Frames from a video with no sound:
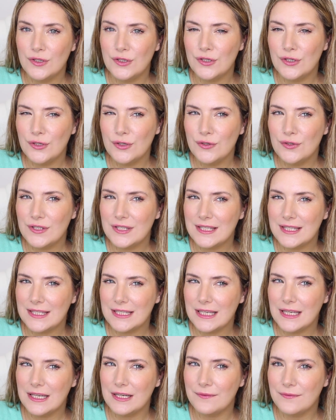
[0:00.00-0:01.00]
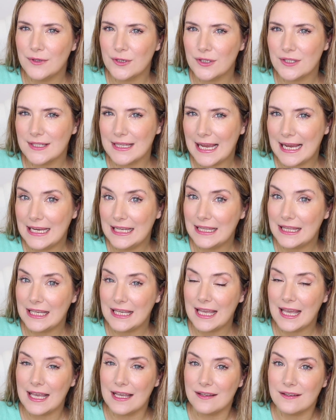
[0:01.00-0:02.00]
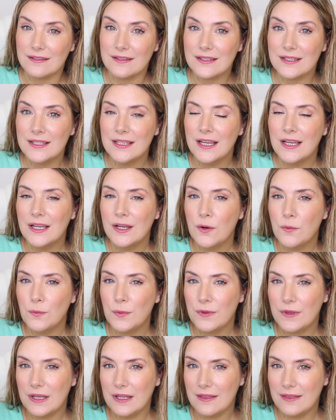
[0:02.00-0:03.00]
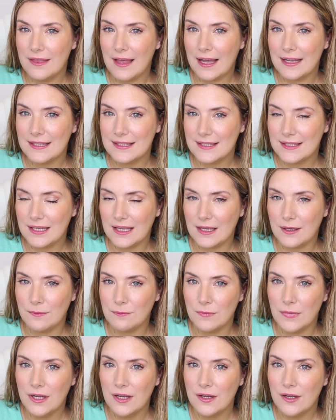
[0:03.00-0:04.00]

to see if there's anything else within that same